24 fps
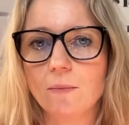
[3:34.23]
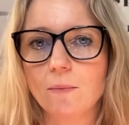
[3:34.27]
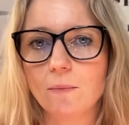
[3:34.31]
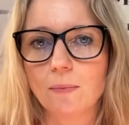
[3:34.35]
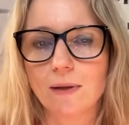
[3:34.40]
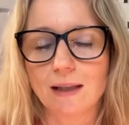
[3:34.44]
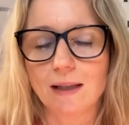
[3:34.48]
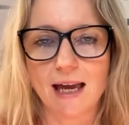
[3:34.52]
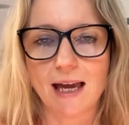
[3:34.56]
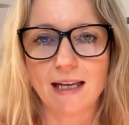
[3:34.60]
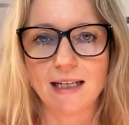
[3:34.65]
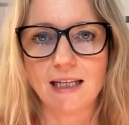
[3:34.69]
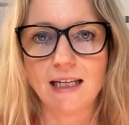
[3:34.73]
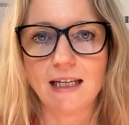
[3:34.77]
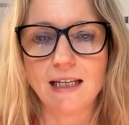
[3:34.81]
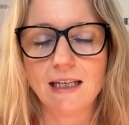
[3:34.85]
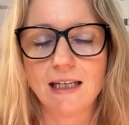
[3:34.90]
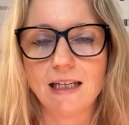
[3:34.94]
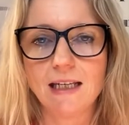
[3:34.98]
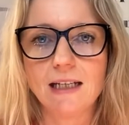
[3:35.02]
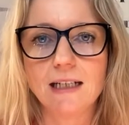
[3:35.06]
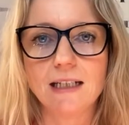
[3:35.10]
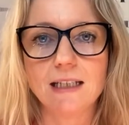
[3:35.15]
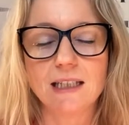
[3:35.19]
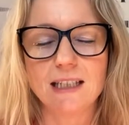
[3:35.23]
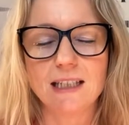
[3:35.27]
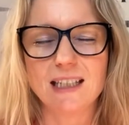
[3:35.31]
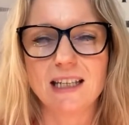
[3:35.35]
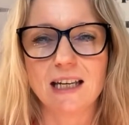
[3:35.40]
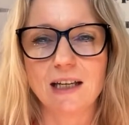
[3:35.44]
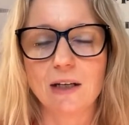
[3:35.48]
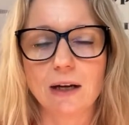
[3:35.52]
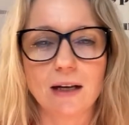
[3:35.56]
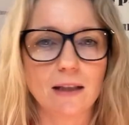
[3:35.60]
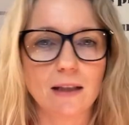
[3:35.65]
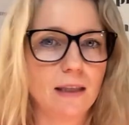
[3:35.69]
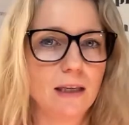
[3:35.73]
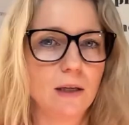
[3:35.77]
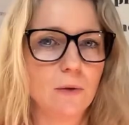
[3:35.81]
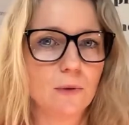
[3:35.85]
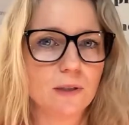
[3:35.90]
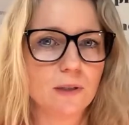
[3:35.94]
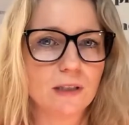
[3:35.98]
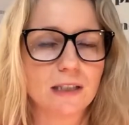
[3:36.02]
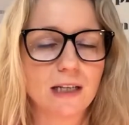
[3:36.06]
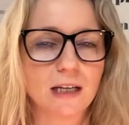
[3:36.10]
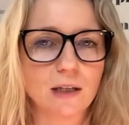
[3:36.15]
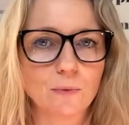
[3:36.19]
planning. I think it
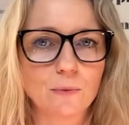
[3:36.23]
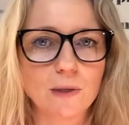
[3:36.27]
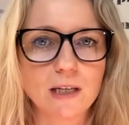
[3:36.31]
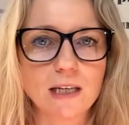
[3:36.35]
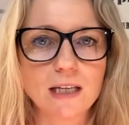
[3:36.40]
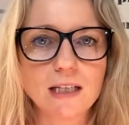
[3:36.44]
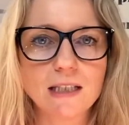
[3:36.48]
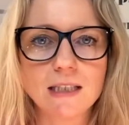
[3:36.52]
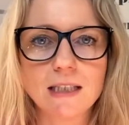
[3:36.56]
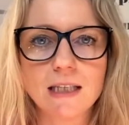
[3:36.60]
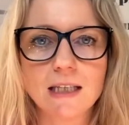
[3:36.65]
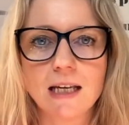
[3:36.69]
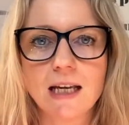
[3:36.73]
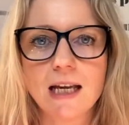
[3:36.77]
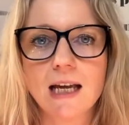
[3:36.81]
was 10 weeks.